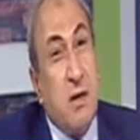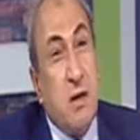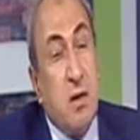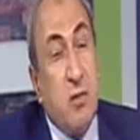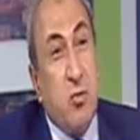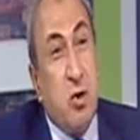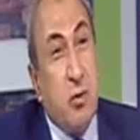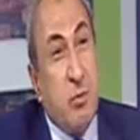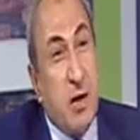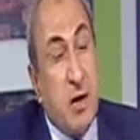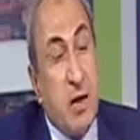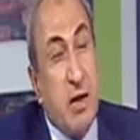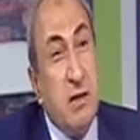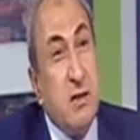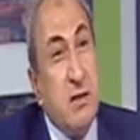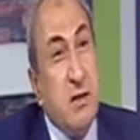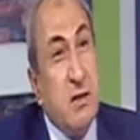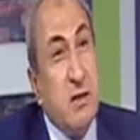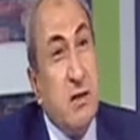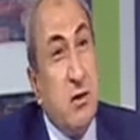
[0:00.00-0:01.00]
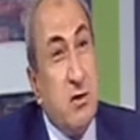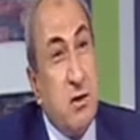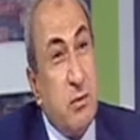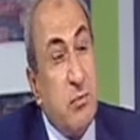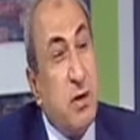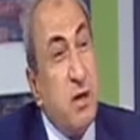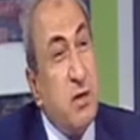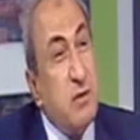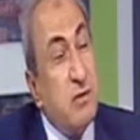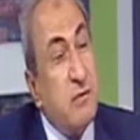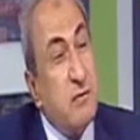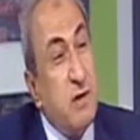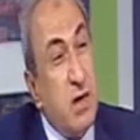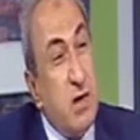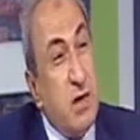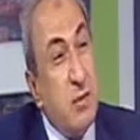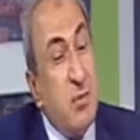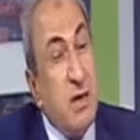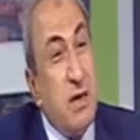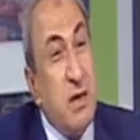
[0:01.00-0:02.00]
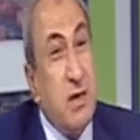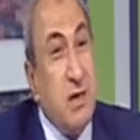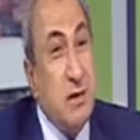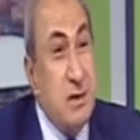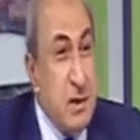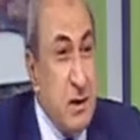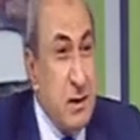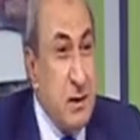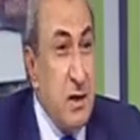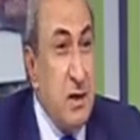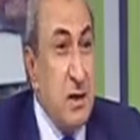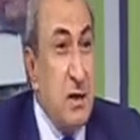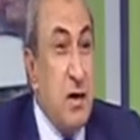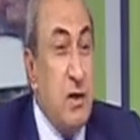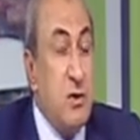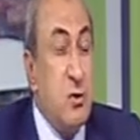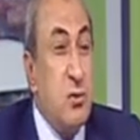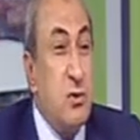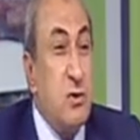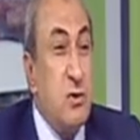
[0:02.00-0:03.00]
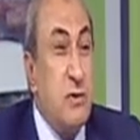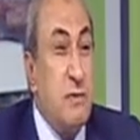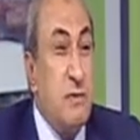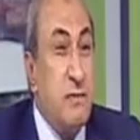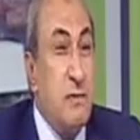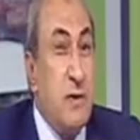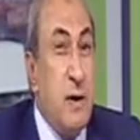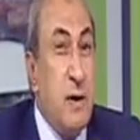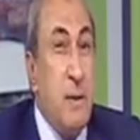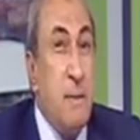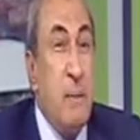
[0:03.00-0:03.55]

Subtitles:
propagated on the part of the Arab League in sending a sort of a